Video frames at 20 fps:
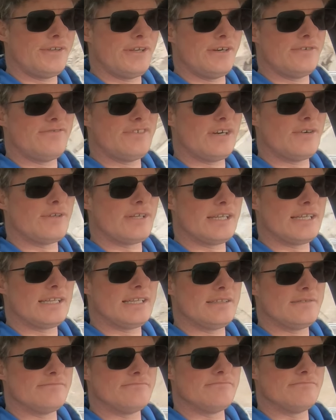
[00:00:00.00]
There are very
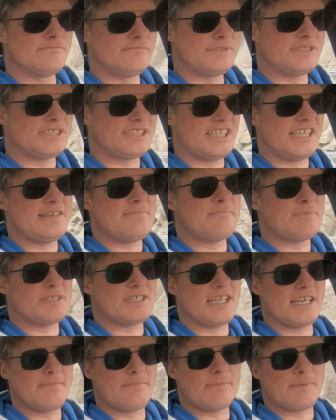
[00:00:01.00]
little cheap
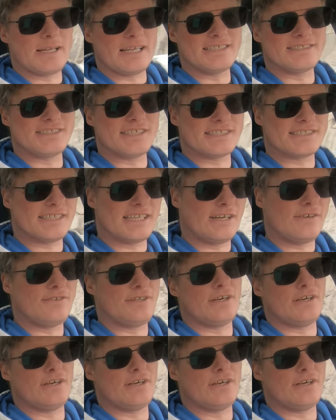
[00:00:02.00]
cheap plastics here.